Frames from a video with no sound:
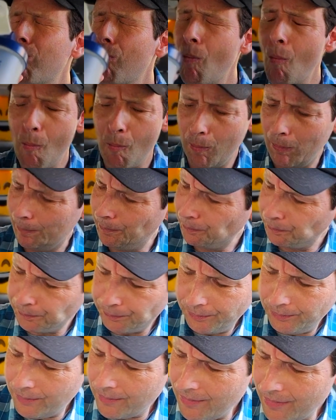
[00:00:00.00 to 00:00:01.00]
Mm.
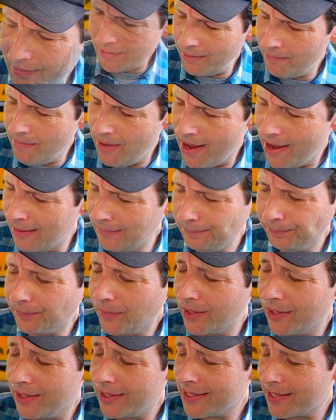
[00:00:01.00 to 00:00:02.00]
Man,
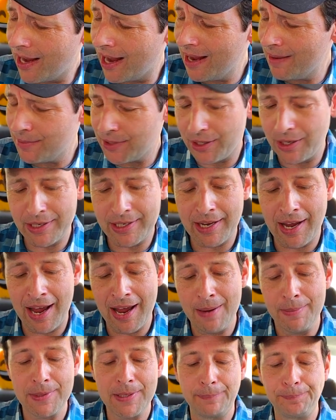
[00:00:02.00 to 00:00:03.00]
good times, good
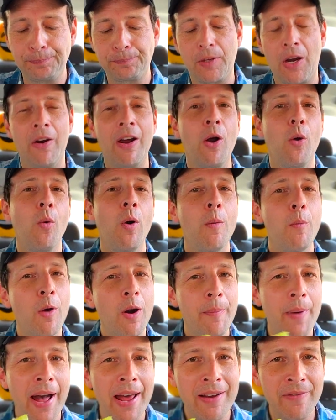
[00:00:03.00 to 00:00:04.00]
times. All right, one
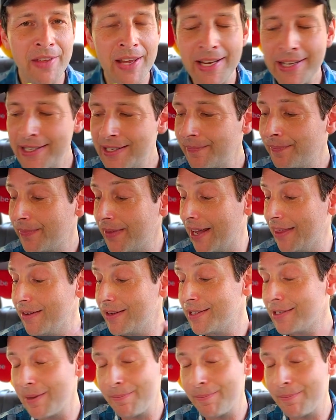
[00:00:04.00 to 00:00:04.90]
more bite of this, and there's